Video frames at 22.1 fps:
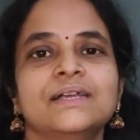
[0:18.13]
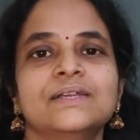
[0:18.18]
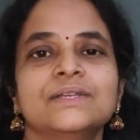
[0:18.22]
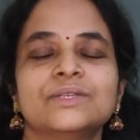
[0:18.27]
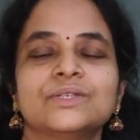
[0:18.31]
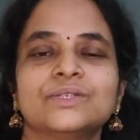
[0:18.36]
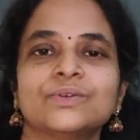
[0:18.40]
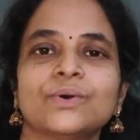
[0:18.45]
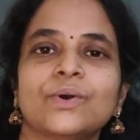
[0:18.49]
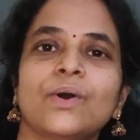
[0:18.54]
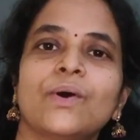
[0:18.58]

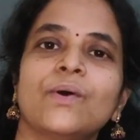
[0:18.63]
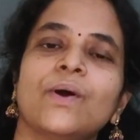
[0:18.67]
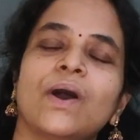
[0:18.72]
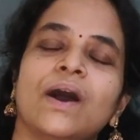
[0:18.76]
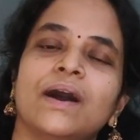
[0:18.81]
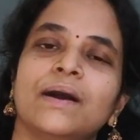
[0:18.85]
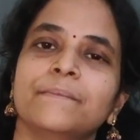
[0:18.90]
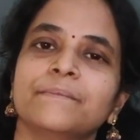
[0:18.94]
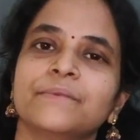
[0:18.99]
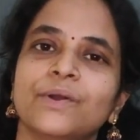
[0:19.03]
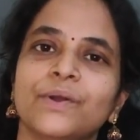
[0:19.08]
So
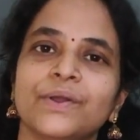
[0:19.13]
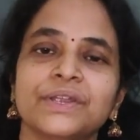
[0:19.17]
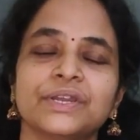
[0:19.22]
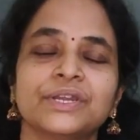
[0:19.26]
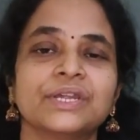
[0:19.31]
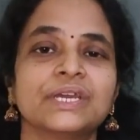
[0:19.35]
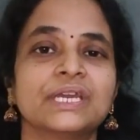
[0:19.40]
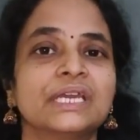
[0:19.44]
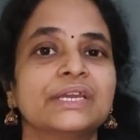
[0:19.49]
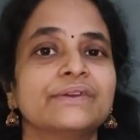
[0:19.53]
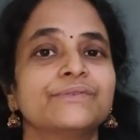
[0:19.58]
I'm going
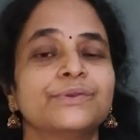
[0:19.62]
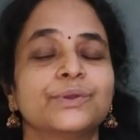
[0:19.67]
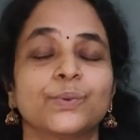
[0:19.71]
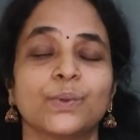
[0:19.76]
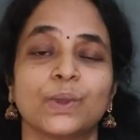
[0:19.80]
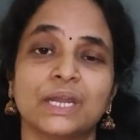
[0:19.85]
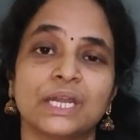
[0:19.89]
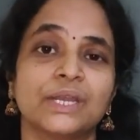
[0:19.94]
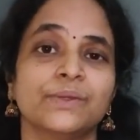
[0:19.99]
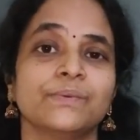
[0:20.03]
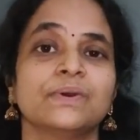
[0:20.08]
to give
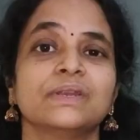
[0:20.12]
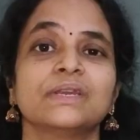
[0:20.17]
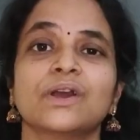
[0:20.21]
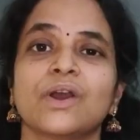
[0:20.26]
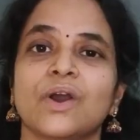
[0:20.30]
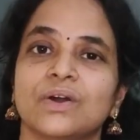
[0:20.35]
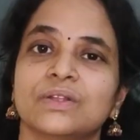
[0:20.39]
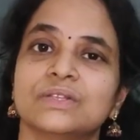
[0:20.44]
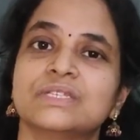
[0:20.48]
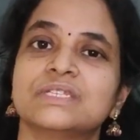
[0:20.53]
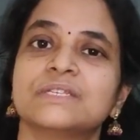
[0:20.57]
21
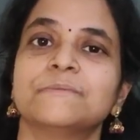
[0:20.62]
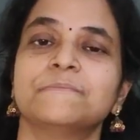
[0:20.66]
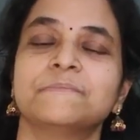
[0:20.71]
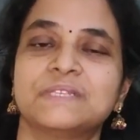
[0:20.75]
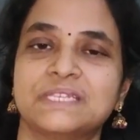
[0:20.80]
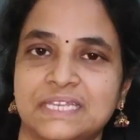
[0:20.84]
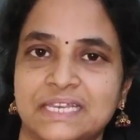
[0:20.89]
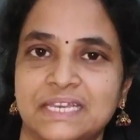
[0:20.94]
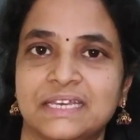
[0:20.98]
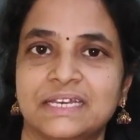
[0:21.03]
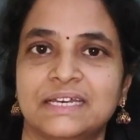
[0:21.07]

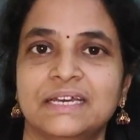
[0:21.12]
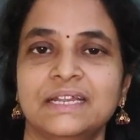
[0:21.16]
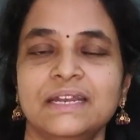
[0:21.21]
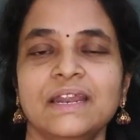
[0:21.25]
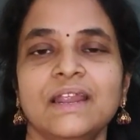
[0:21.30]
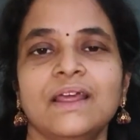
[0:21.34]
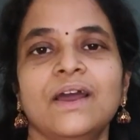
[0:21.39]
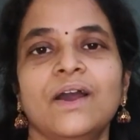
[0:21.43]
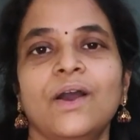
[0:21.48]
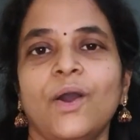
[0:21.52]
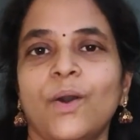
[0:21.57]
concepts here.
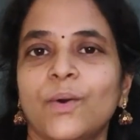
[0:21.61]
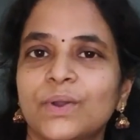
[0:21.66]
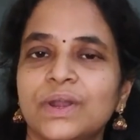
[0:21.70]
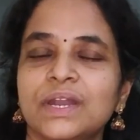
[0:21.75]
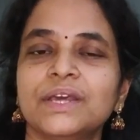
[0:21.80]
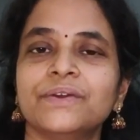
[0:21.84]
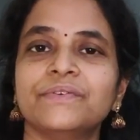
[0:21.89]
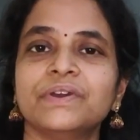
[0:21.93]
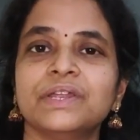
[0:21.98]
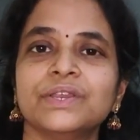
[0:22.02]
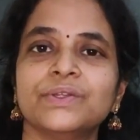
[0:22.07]

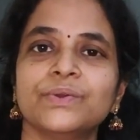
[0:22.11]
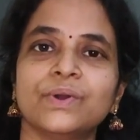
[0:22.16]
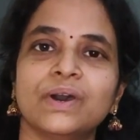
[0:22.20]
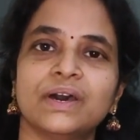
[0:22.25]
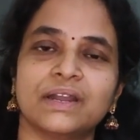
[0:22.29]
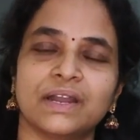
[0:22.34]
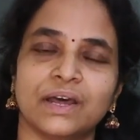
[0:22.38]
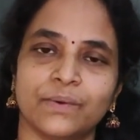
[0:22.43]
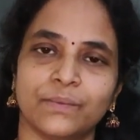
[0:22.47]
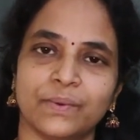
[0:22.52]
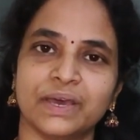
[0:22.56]
Only when you
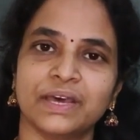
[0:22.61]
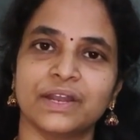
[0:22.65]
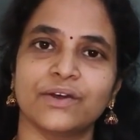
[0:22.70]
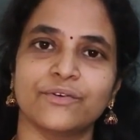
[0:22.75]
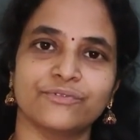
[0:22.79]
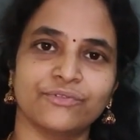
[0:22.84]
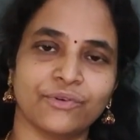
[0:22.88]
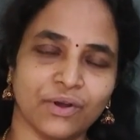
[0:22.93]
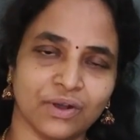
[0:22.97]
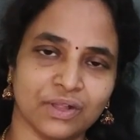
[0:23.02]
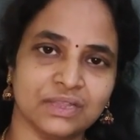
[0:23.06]
are aware
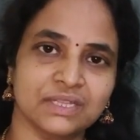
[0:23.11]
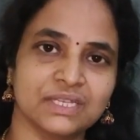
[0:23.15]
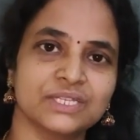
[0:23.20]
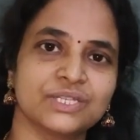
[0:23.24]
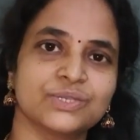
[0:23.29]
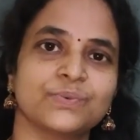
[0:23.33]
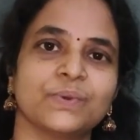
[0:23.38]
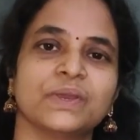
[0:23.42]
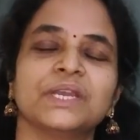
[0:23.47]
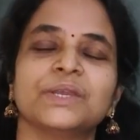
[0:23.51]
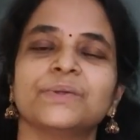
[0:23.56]
of all
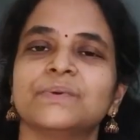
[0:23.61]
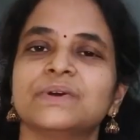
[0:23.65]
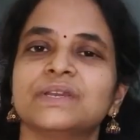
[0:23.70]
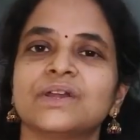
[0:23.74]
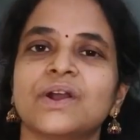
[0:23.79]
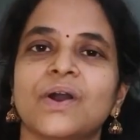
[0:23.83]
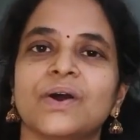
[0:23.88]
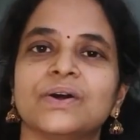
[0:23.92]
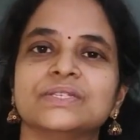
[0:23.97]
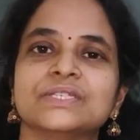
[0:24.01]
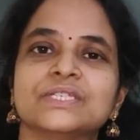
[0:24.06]
these 21
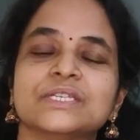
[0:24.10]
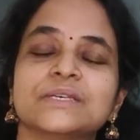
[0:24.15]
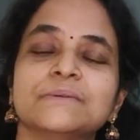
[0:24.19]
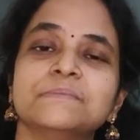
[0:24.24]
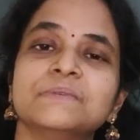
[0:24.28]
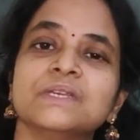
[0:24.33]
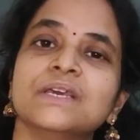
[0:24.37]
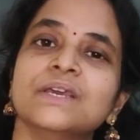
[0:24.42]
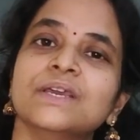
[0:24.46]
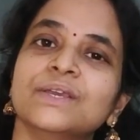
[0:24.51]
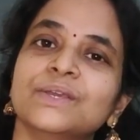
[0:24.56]

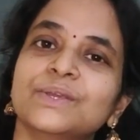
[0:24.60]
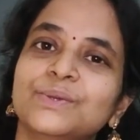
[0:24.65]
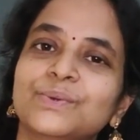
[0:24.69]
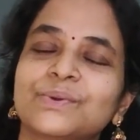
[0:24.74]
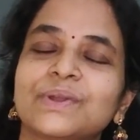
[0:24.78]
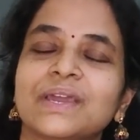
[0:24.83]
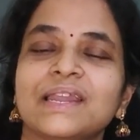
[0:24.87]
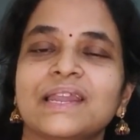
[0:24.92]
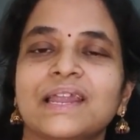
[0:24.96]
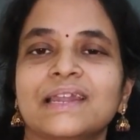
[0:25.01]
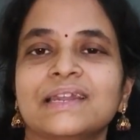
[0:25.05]
concepts, you
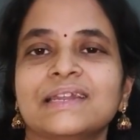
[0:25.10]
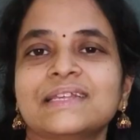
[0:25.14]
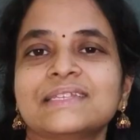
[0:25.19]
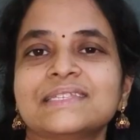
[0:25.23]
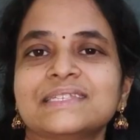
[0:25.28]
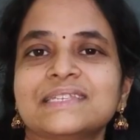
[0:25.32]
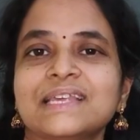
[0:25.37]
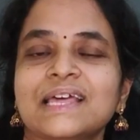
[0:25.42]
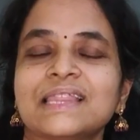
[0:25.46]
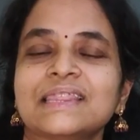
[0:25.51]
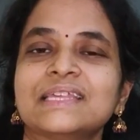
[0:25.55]
can
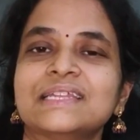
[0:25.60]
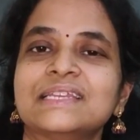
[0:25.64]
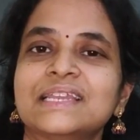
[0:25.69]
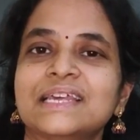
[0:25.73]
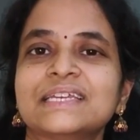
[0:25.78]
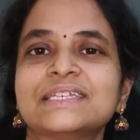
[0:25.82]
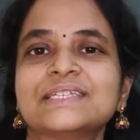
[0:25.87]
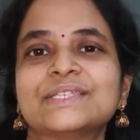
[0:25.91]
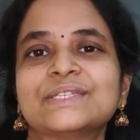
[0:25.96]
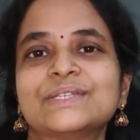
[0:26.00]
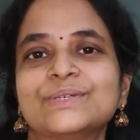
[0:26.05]
understand the
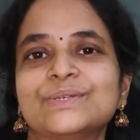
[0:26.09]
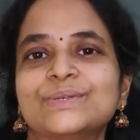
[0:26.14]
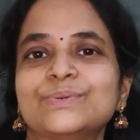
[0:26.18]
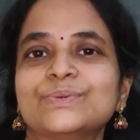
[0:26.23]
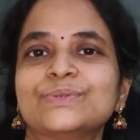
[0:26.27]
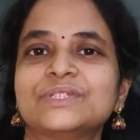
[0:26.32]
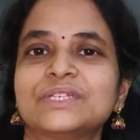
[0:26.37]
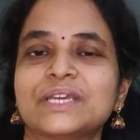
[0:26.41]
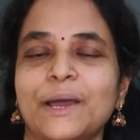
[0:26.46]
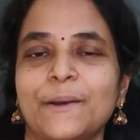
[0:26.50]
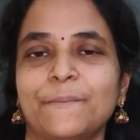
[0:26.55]
next
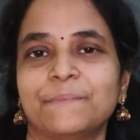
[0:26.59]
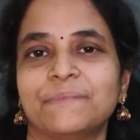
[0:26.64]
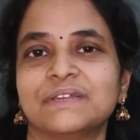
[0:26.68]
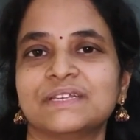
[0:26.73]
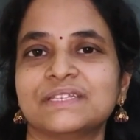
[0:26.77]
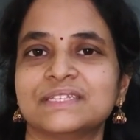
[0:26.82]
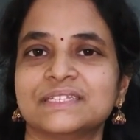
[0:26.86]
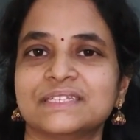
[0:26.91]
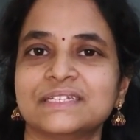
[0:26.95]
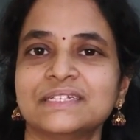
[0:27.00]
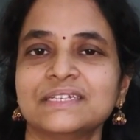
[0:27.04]
two
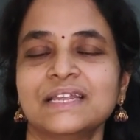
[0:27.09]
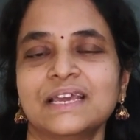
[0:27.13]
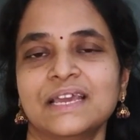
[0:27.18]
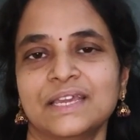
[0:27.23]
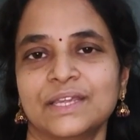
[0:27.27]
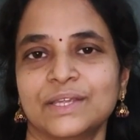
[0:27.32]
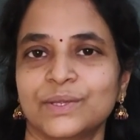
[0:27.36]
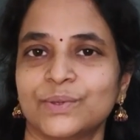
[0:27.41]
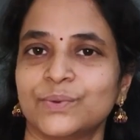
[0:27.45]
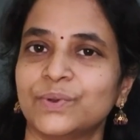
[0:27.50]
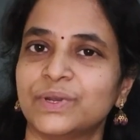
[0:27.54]
chapters in
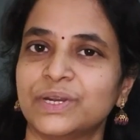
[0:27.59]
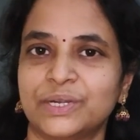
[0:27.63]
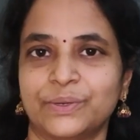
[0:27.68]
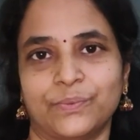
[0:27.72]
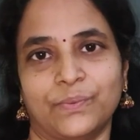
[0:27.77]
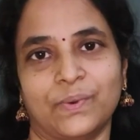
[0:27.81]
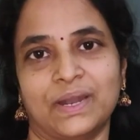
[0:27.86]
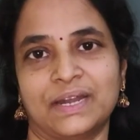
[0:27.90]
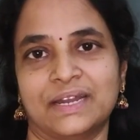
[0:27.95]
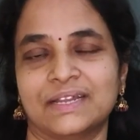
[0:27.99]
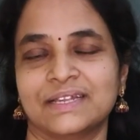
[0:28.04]
unit
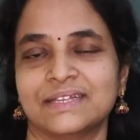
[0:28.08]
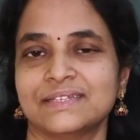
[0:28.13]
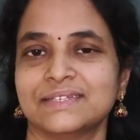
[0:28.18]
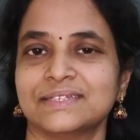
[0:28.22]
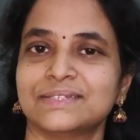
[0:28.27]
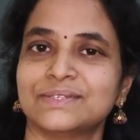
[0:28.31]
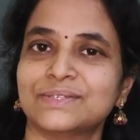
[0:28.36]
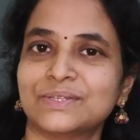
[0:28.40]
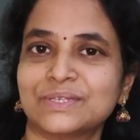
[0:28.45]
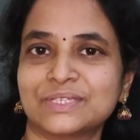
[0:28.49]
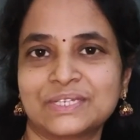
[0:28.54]
1.
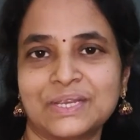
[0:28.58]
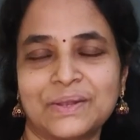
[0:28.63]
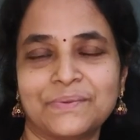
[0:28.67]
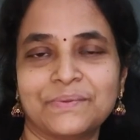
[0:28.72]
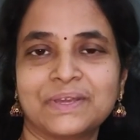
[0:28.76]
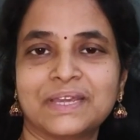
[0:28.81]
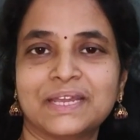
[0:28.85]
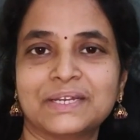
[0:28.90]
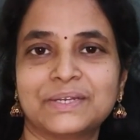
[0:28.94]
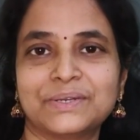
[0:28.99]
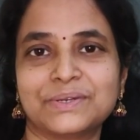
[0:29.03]
So shall
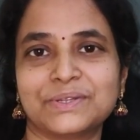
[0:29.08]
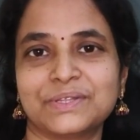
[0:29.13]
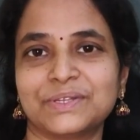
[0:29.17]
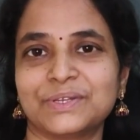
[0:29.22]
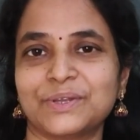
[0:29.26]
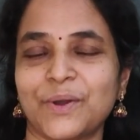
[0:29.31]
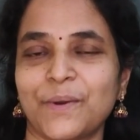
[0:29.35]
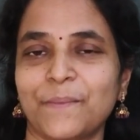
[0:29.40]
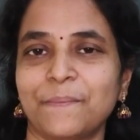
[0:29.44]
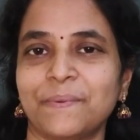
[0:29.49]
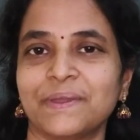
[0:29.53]
we get into the
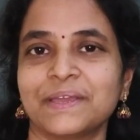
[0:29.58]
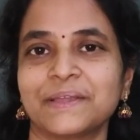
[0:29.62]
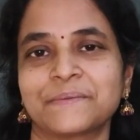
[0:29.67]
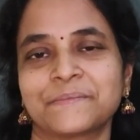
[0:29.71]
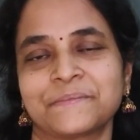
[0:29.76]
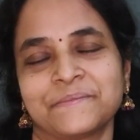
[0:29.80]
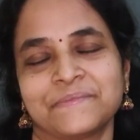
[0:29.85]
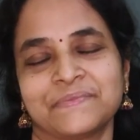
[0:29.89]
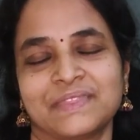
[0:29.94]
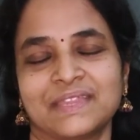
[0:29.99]
topic?